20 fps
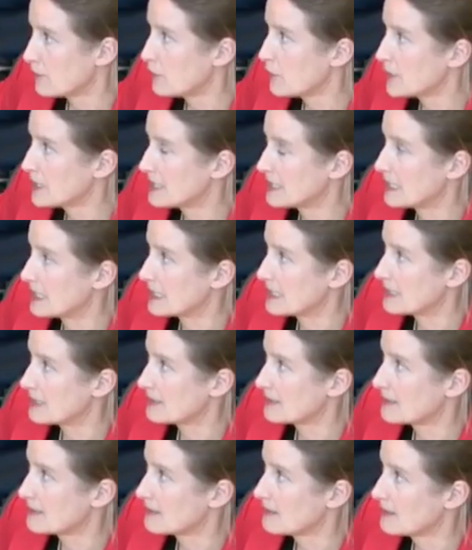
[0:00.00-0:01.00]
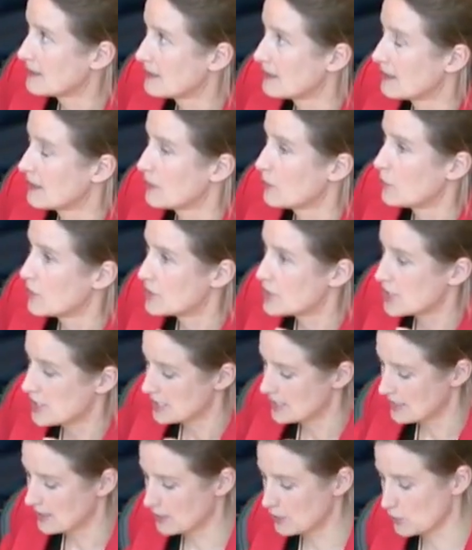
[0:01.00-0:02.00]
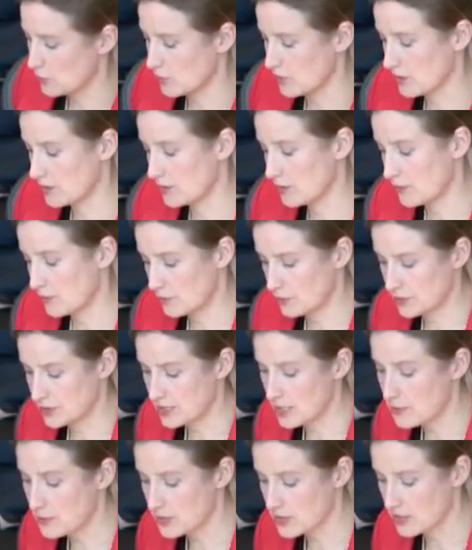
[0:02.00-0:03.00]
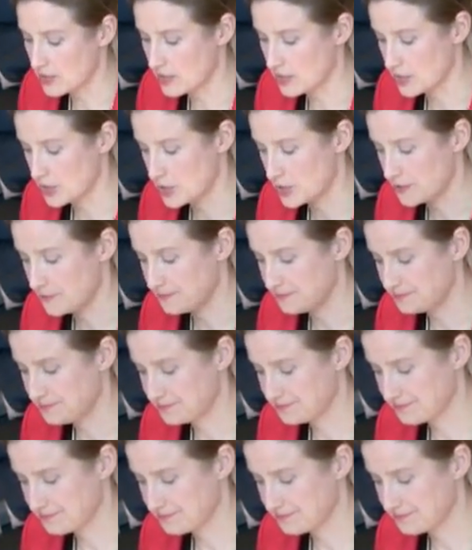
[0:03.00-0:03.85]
Vorsatz, which is another word for sabotage.